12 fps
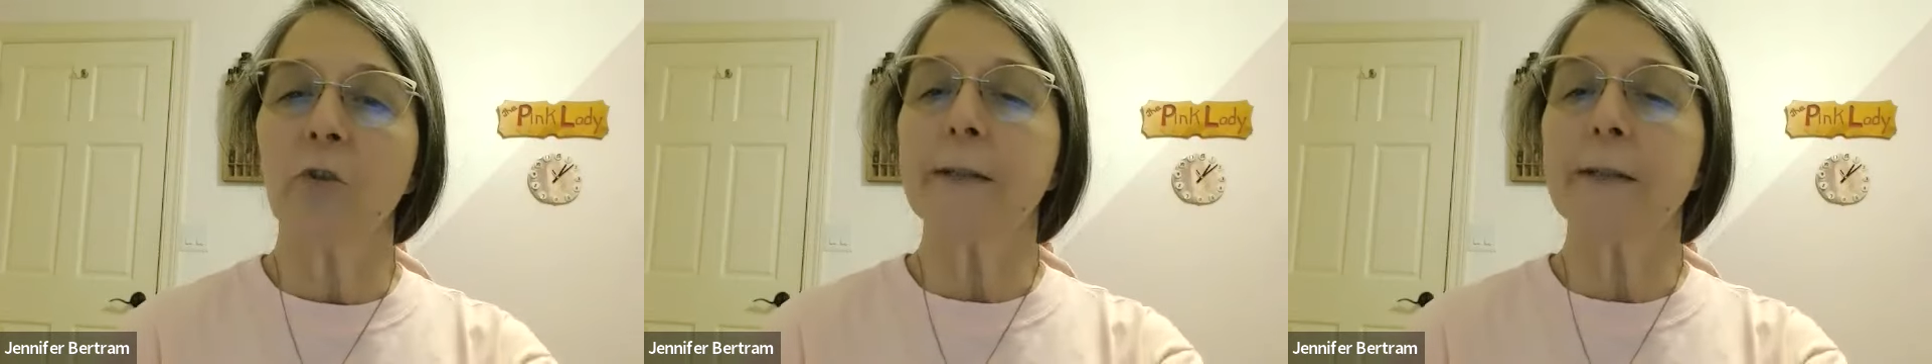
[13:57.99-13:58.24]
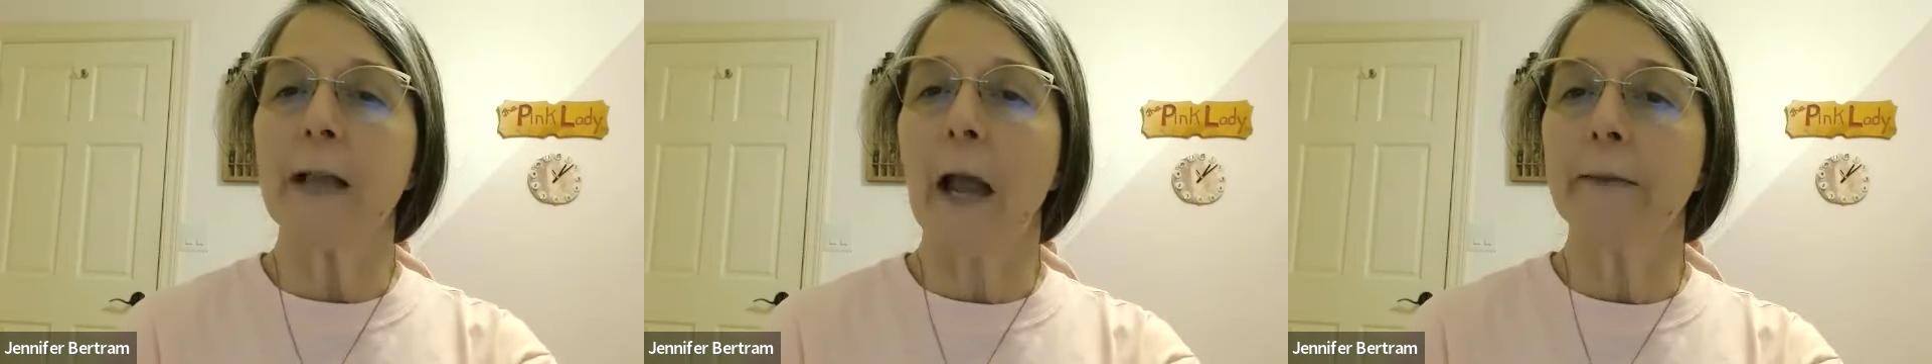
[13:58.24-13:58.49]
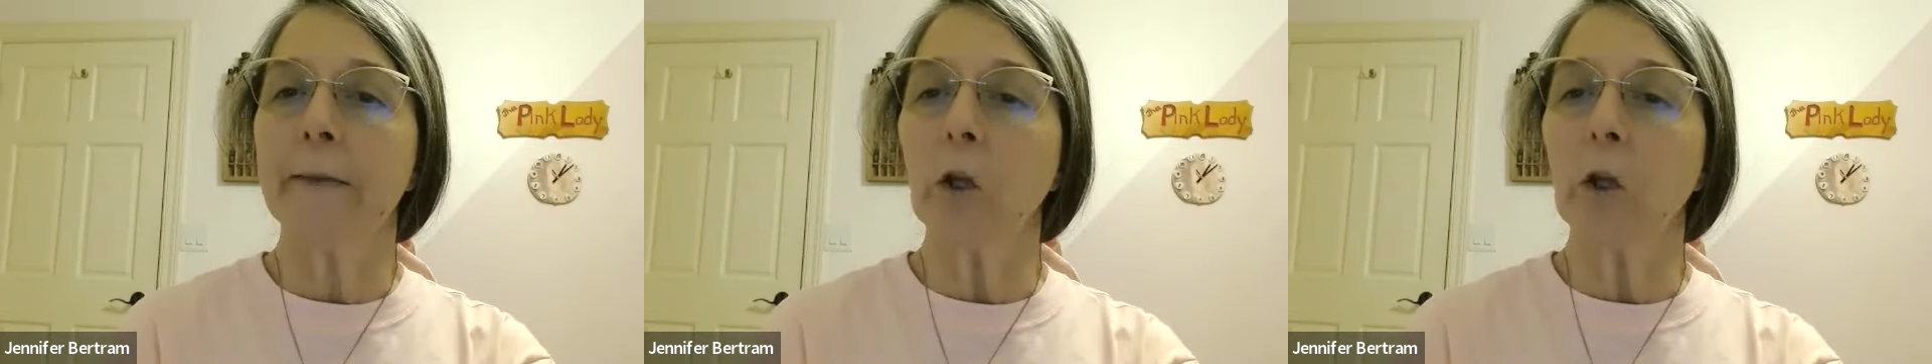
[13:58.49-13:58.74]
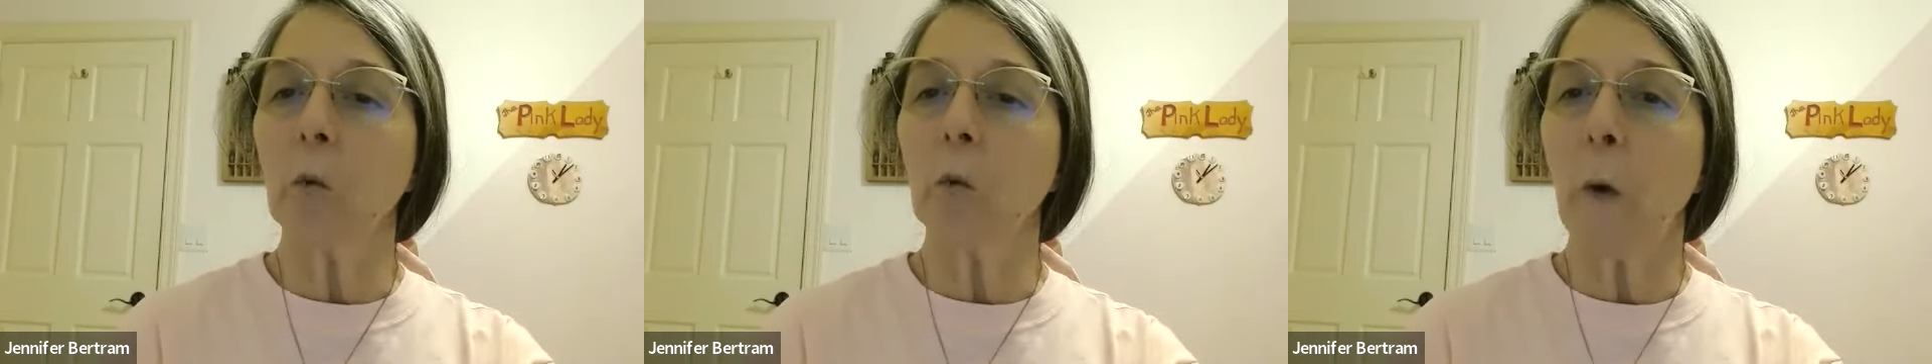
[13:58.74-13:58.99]
you decide
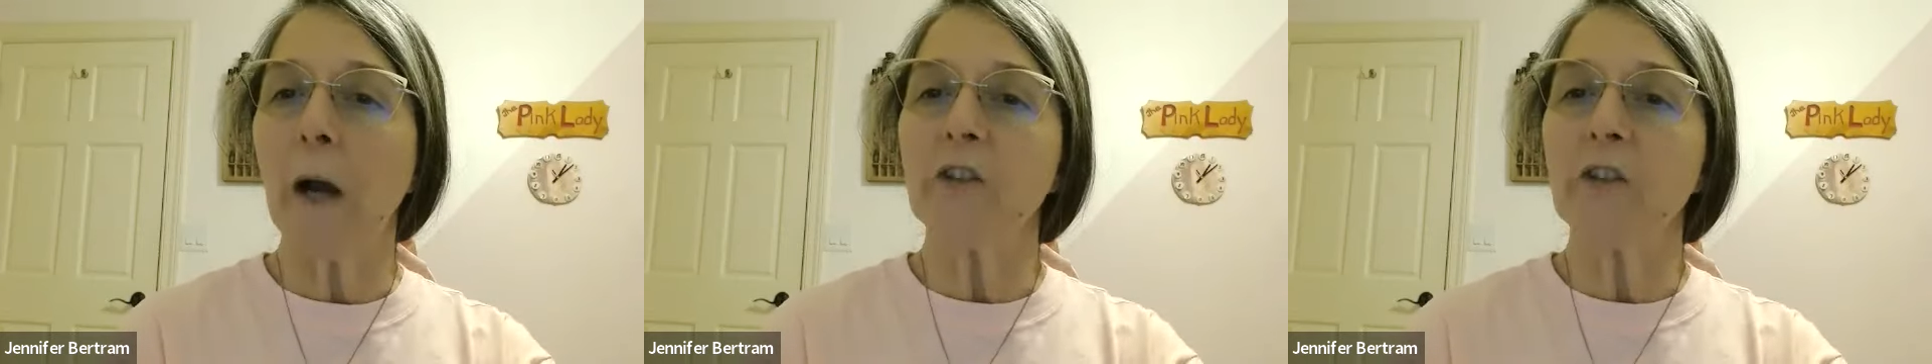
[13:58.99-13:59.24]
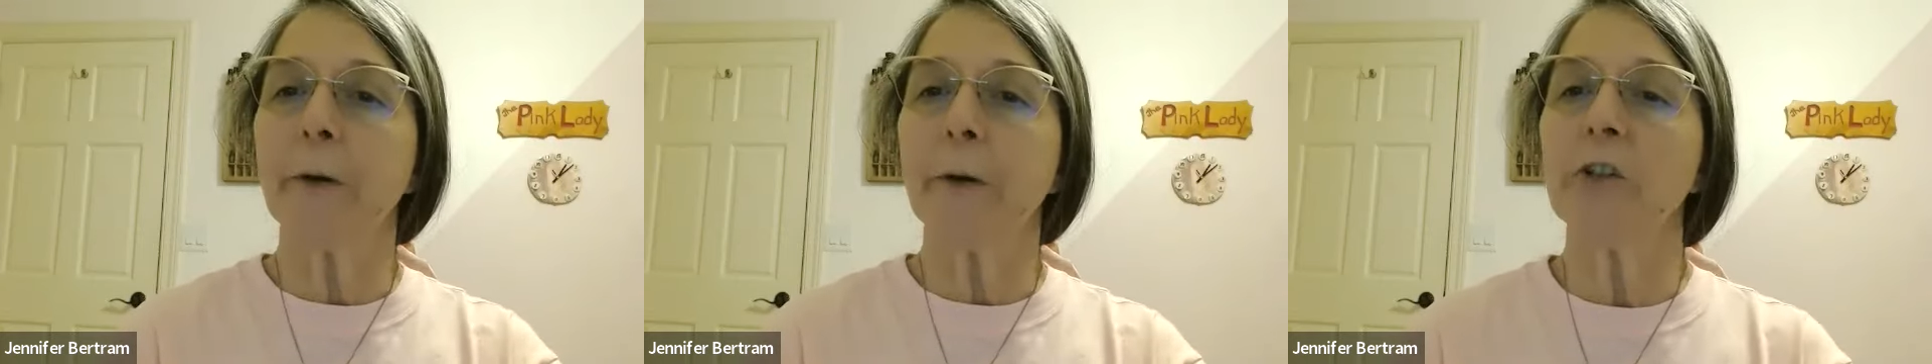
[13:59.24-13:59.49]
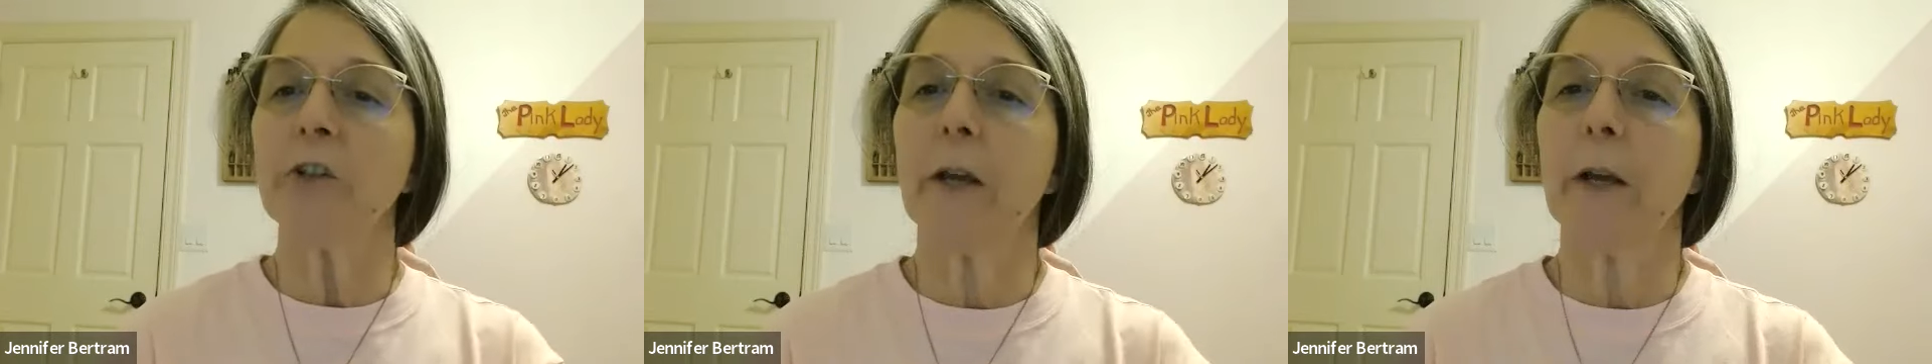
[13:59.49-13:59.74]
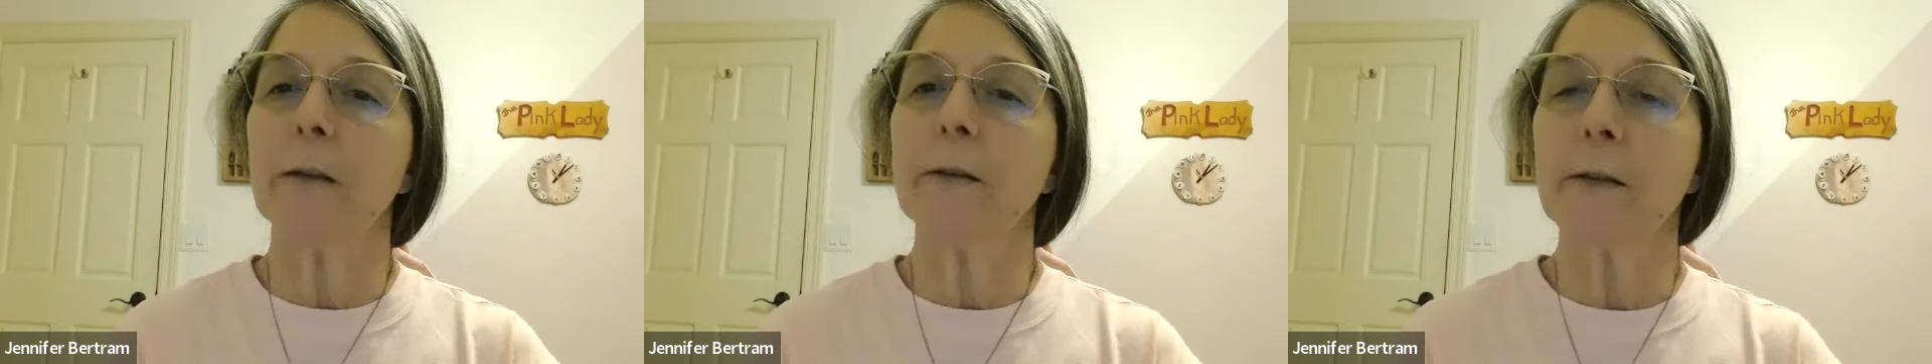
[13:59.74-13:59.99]
that you want to
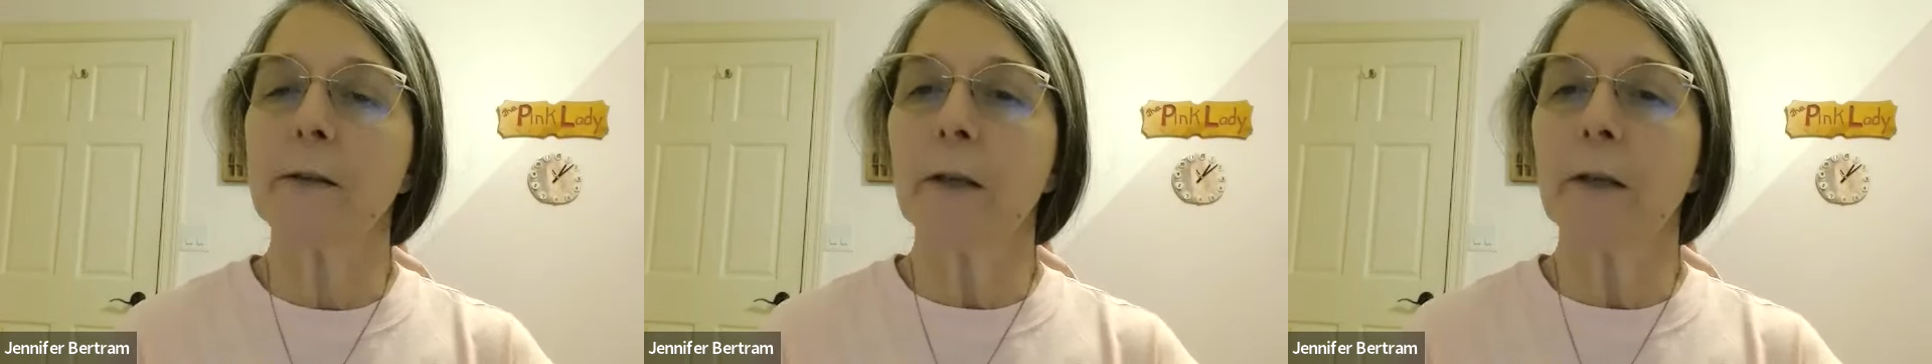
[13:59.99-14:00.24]
purchase